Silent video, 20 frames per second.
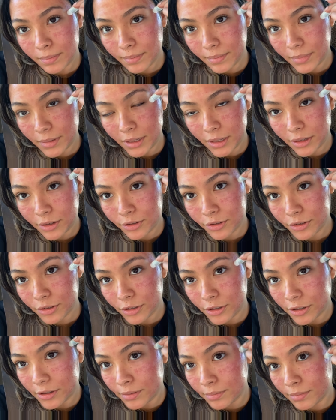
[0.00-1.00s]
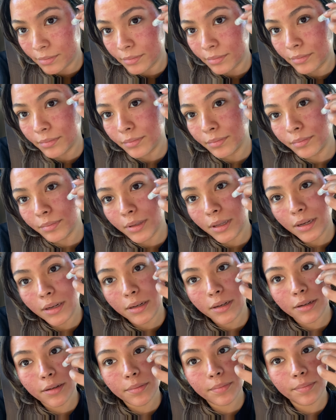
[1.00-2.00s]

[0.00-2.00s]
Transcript: making sure I'm applying